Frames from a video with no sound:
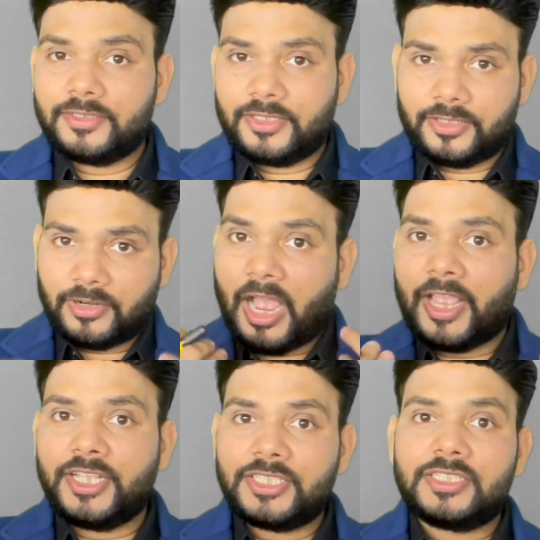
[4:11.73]
Their
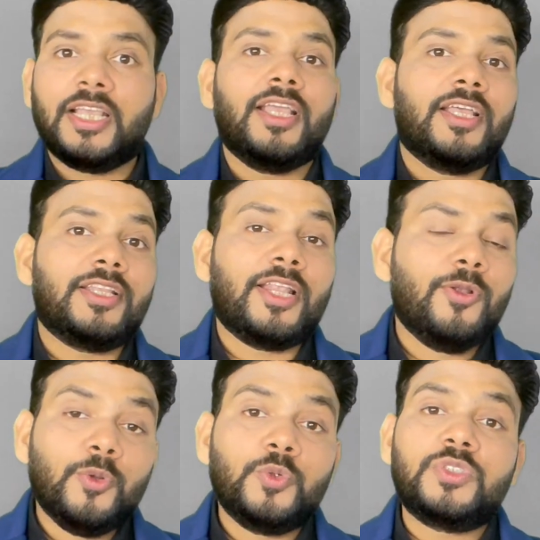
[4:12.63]
eyes, they
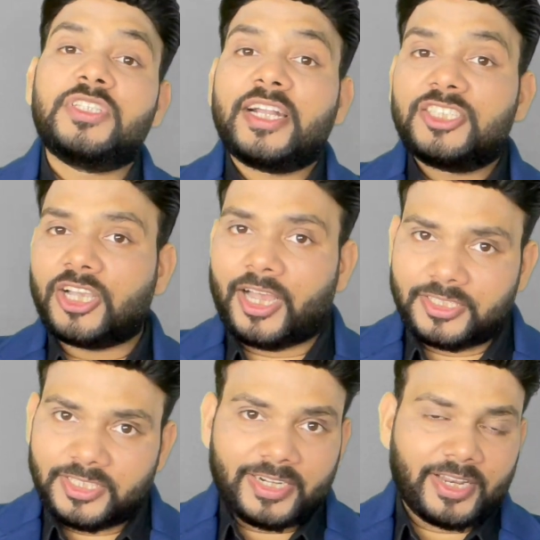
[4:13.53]
lose that
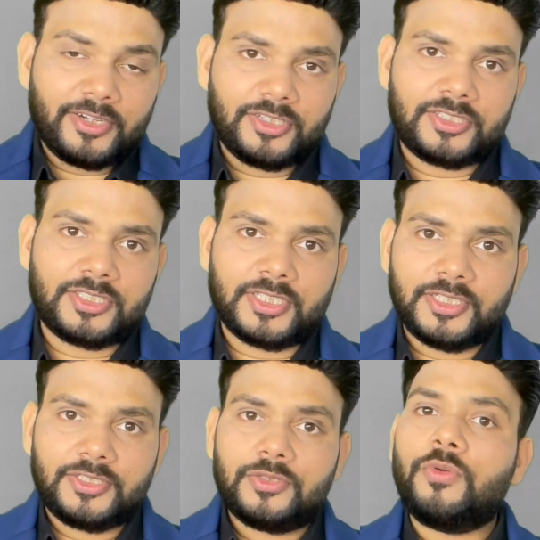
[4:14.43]
charge, that energy.
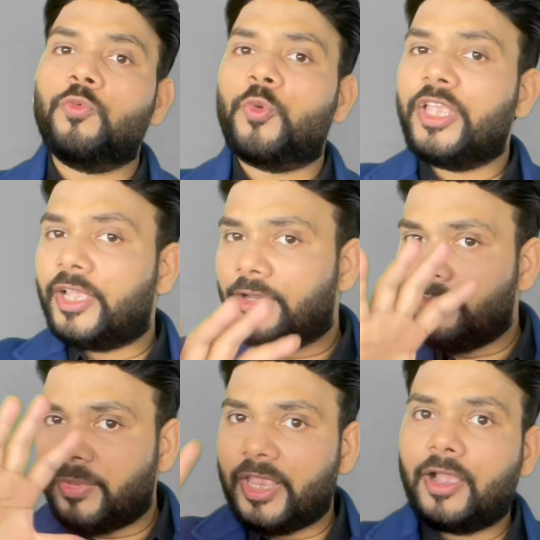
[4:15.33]
So we
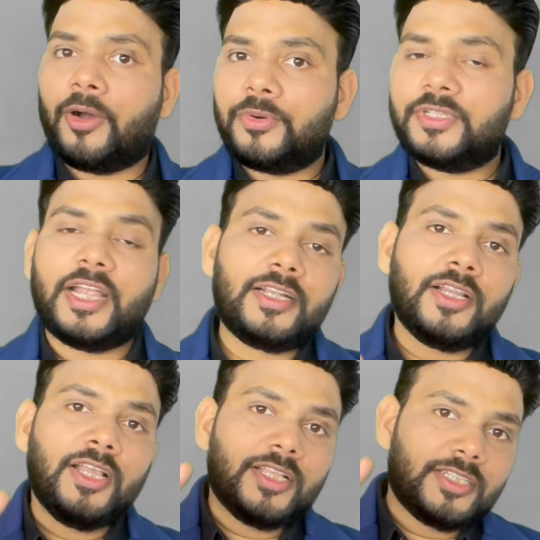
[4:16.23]
can make out that
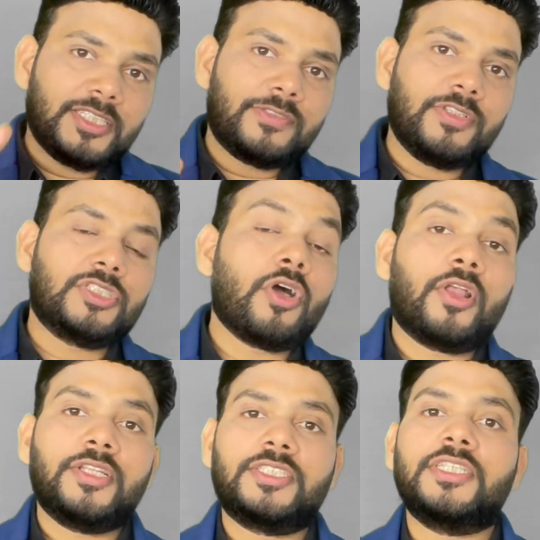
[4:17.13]
this
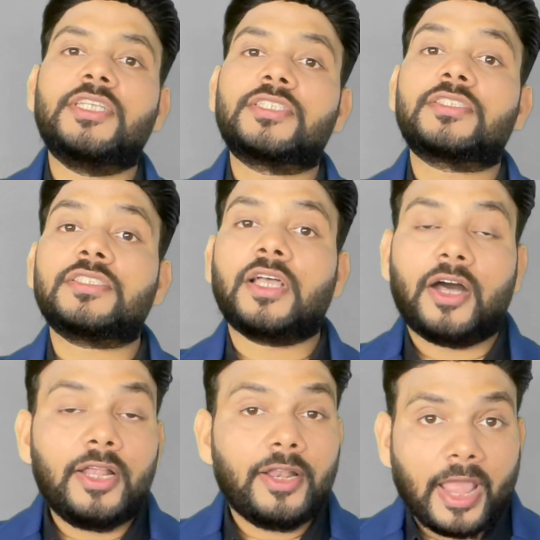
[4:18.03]
physiology is
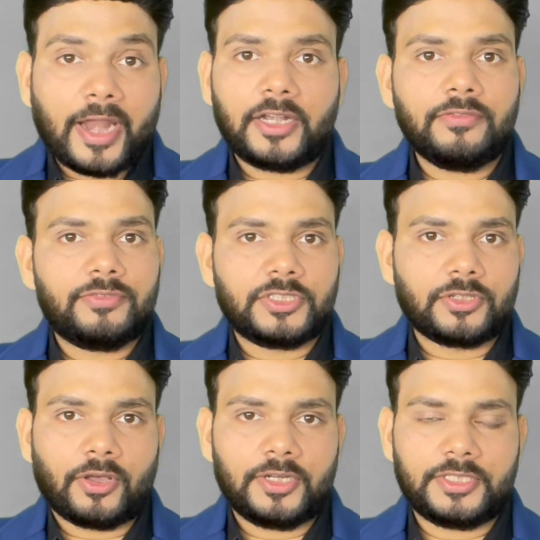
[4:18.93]
a negative
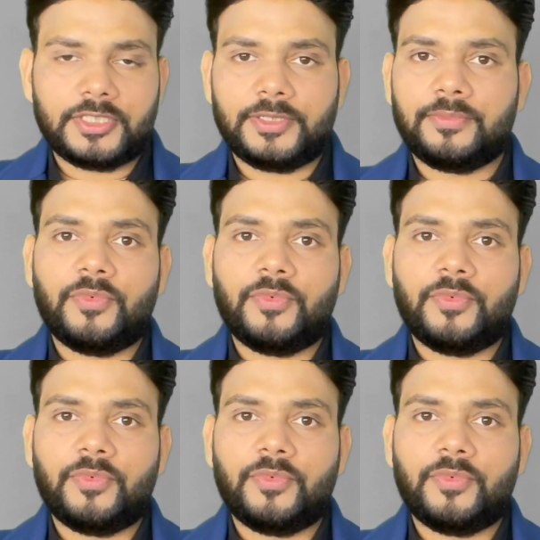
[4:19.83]
physiology.